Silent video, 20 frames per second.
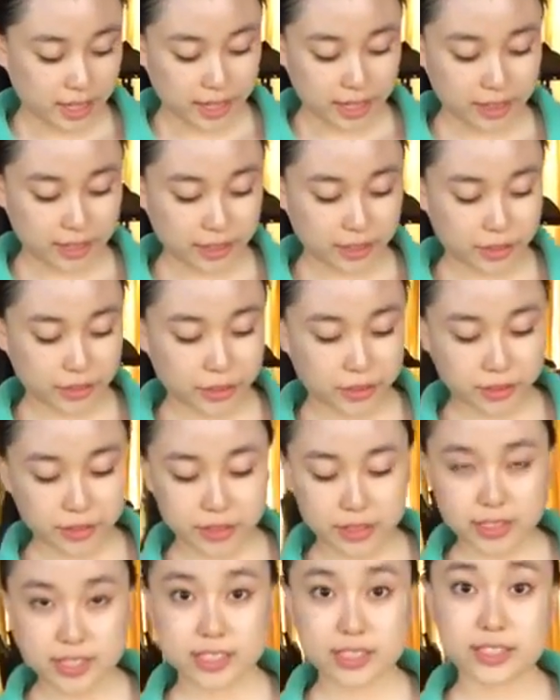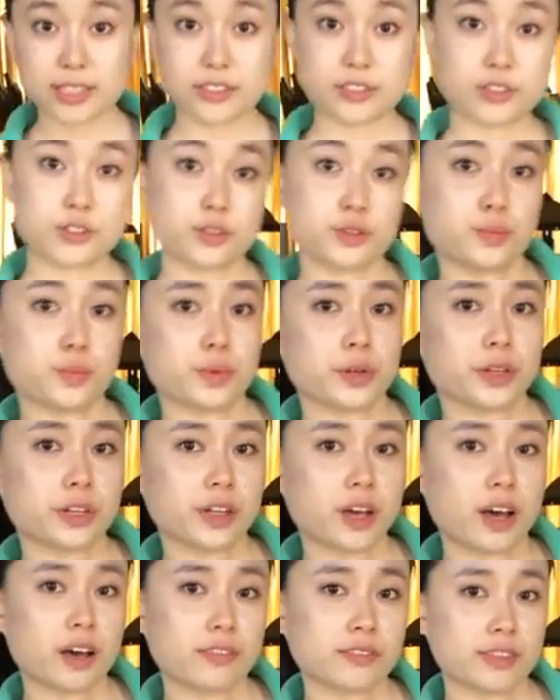And then you're going to need to burn
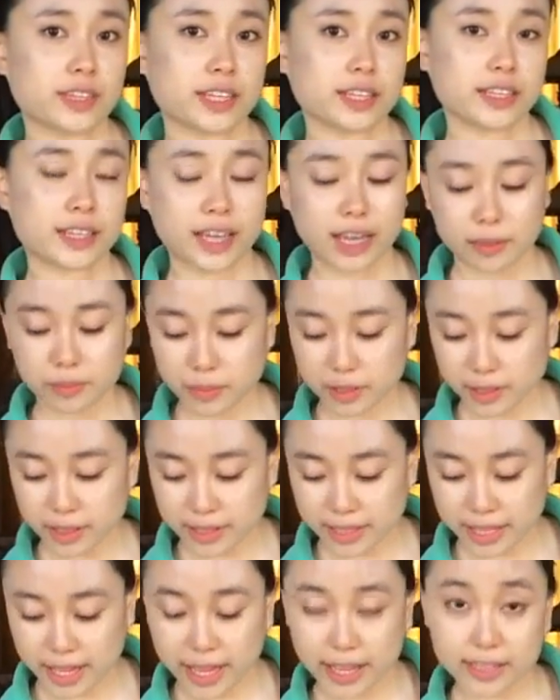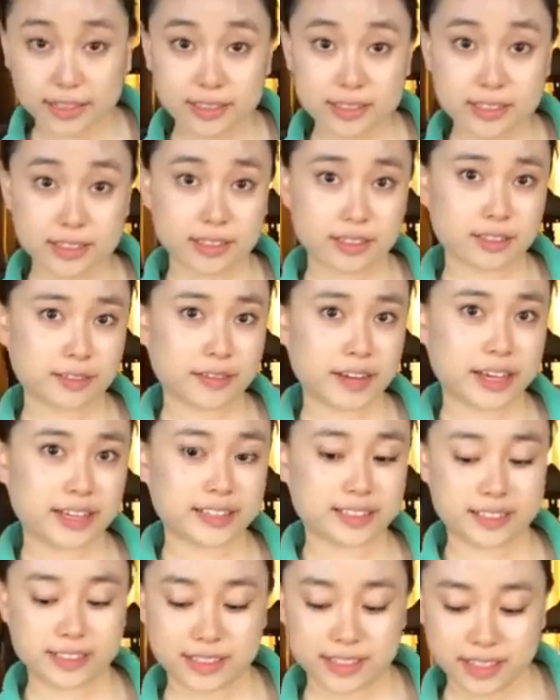off the enamel on the ends,
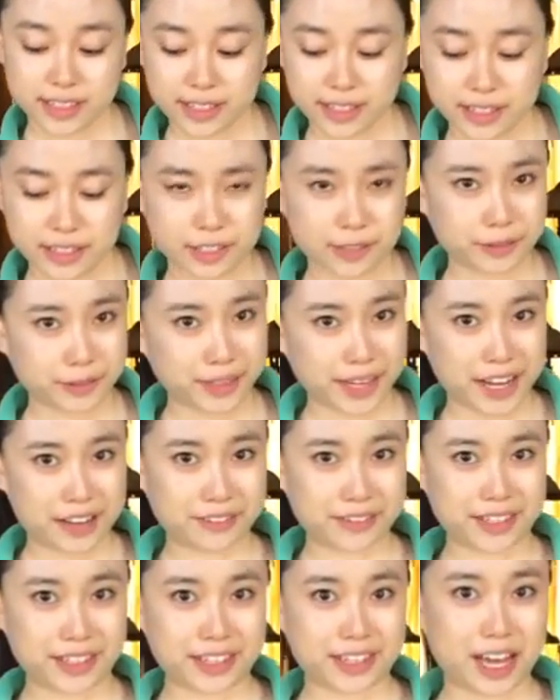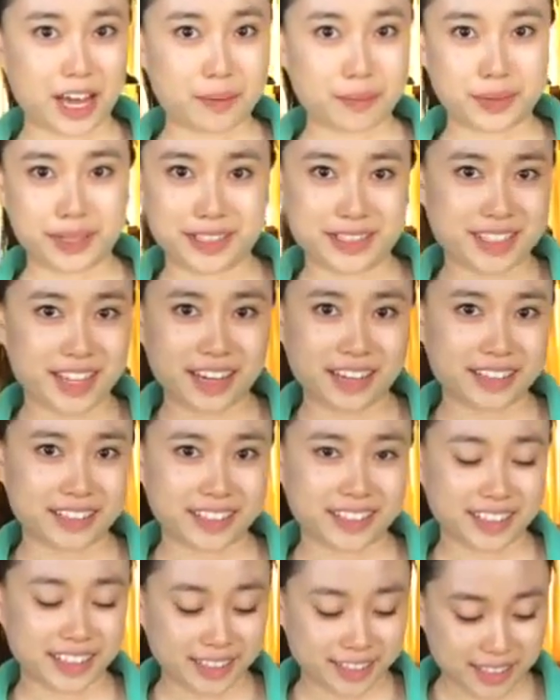otherwise you won't have any copper and it's not going
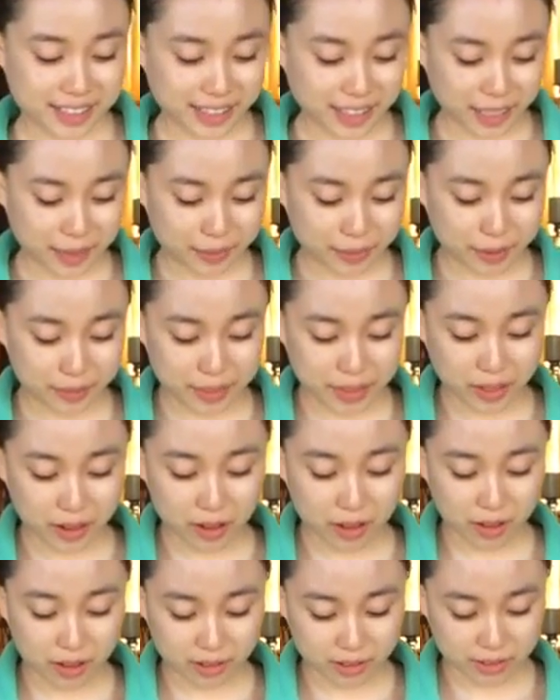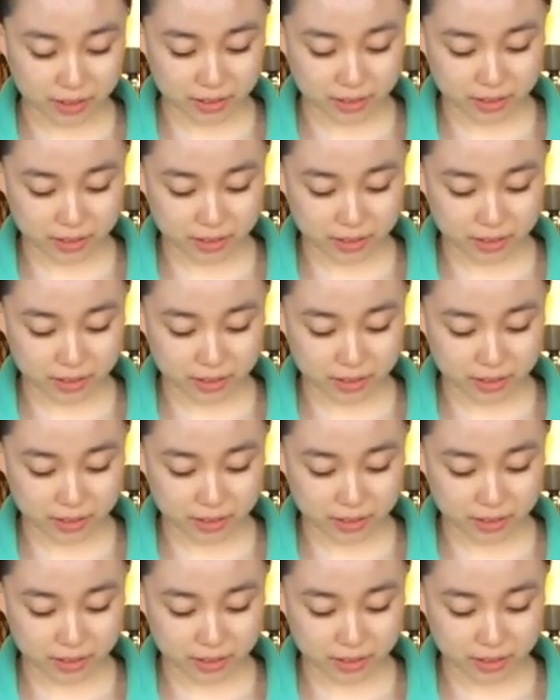to connect to the light bulb at all.